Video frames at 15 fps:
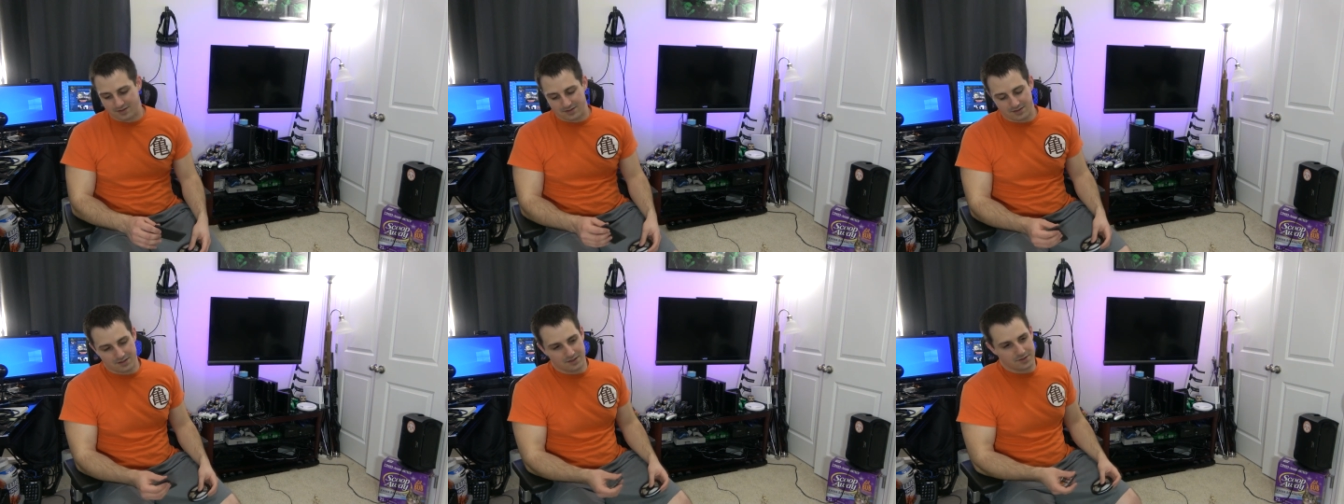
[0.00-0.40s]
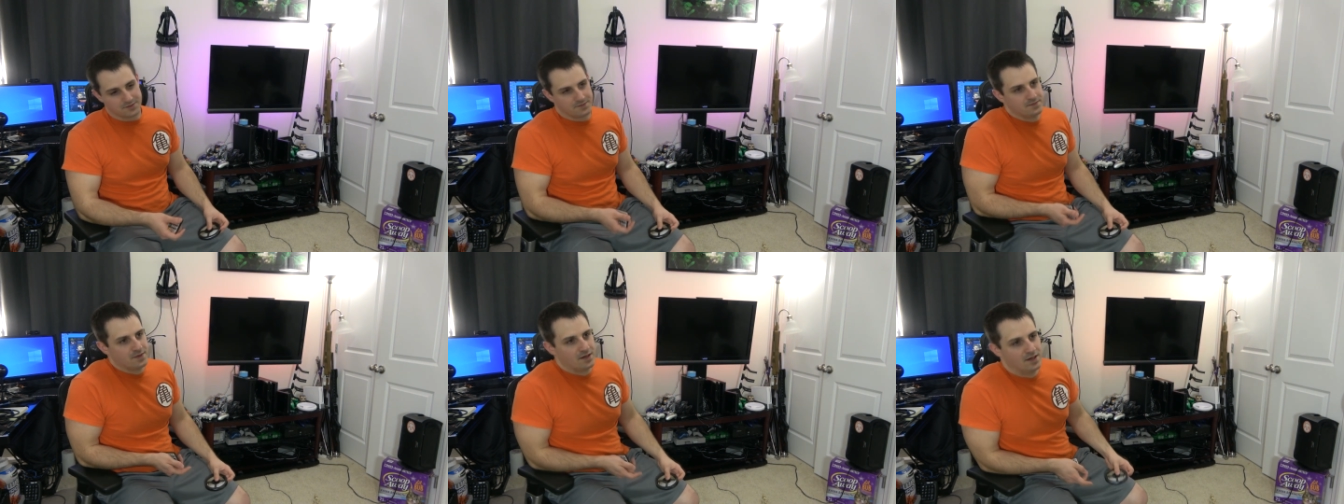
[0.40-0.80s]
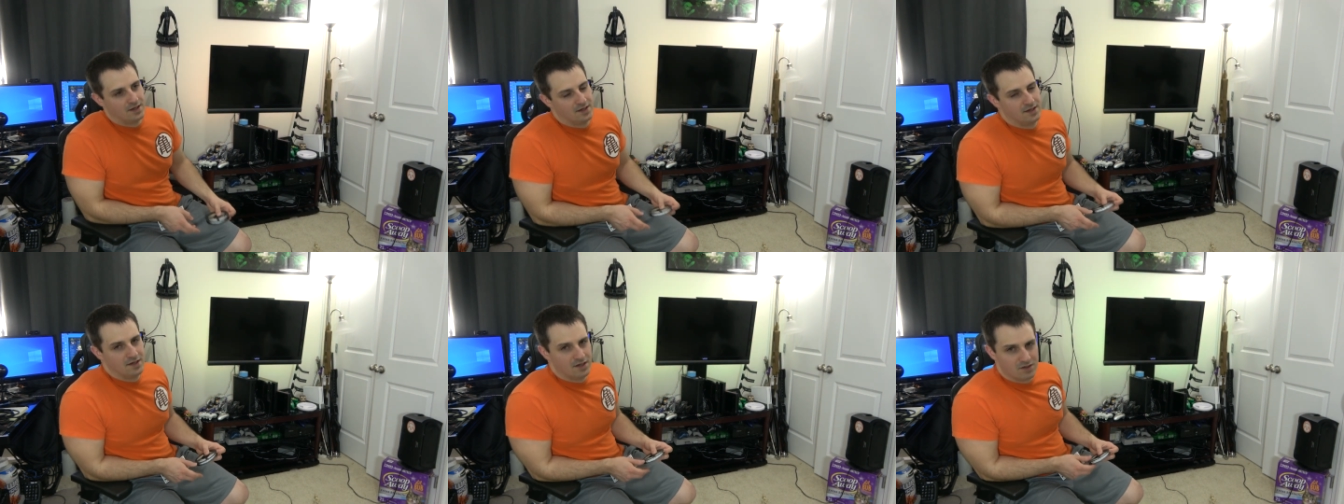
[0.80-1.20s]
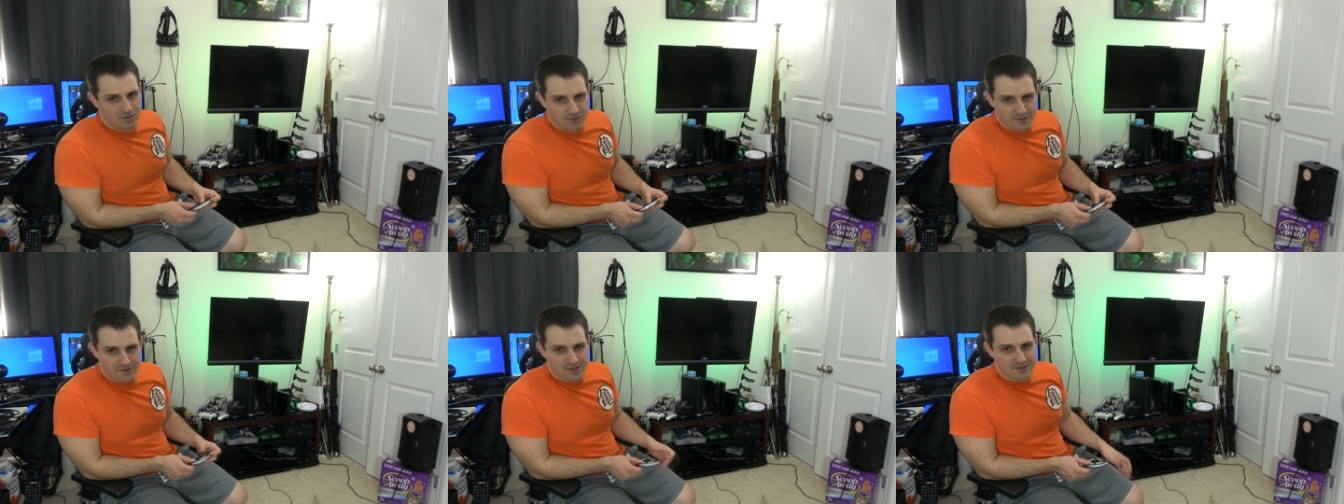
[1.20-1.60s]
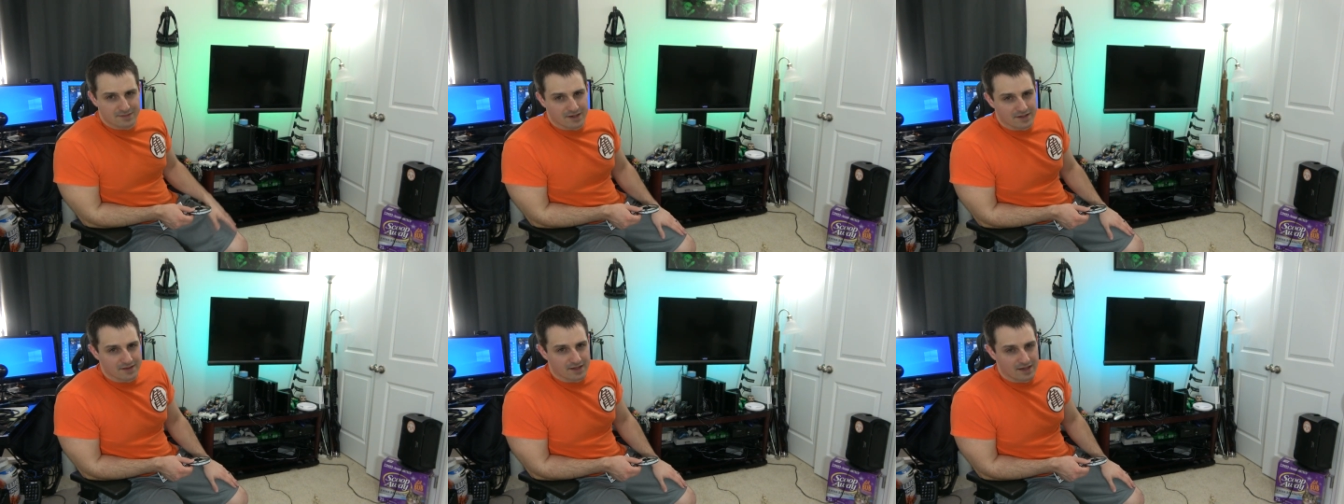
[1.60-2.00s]
So we'll see
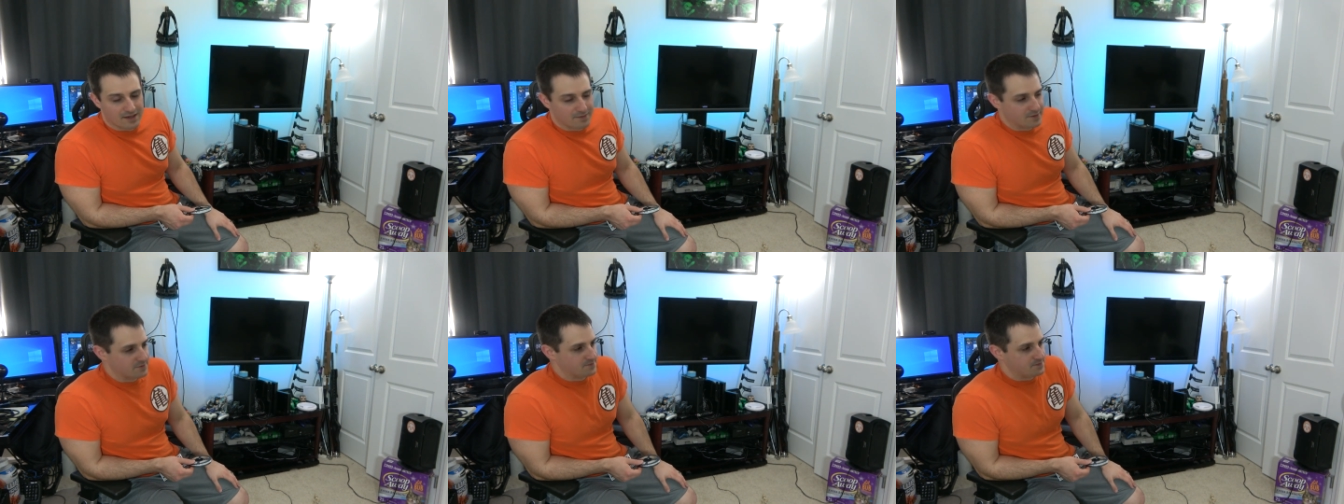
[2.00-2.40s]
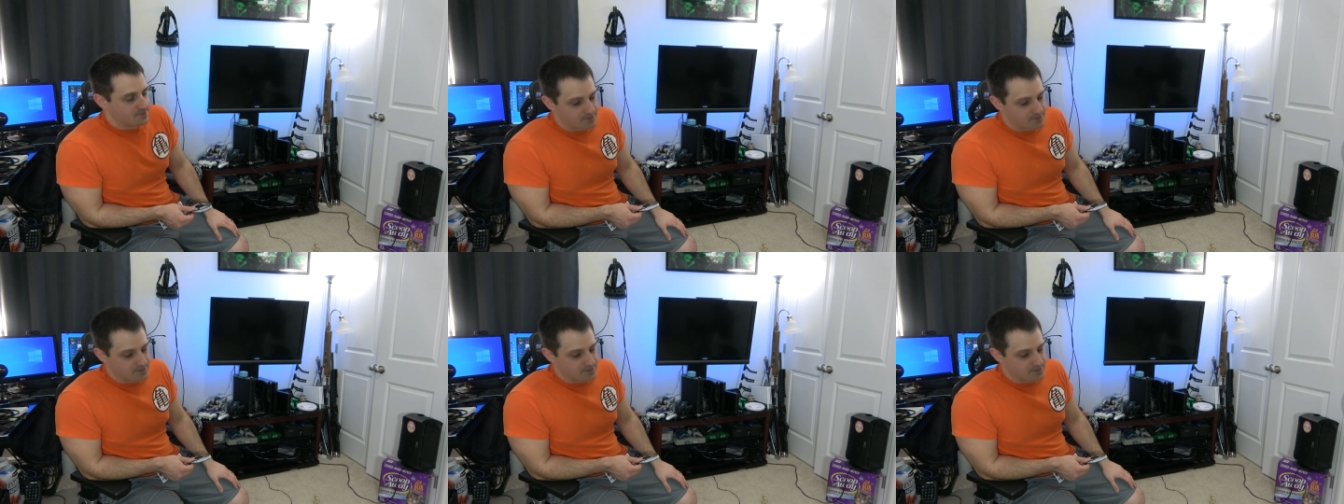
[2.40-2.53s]
about that. I mean,